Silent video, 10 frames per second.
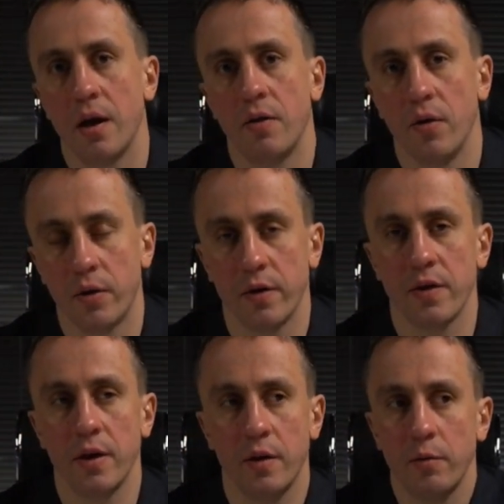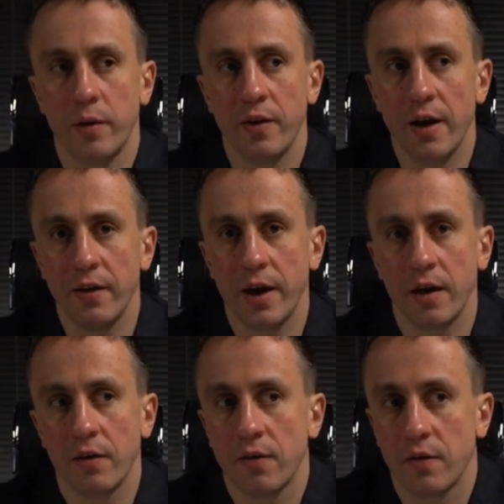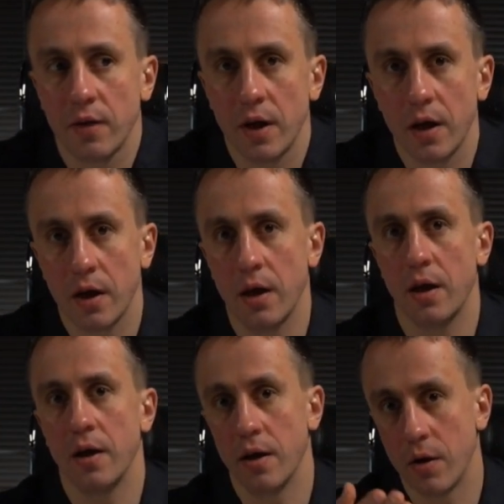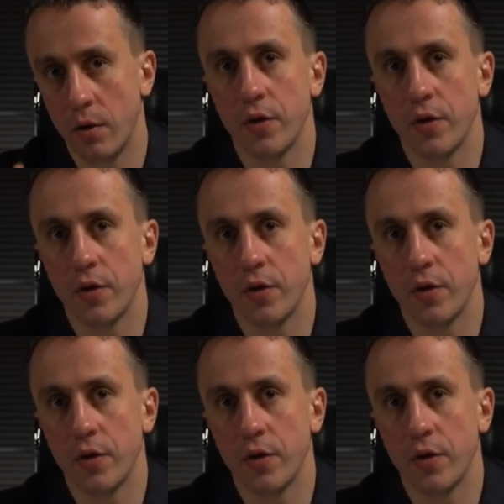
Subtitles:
tokens. That will be done, and all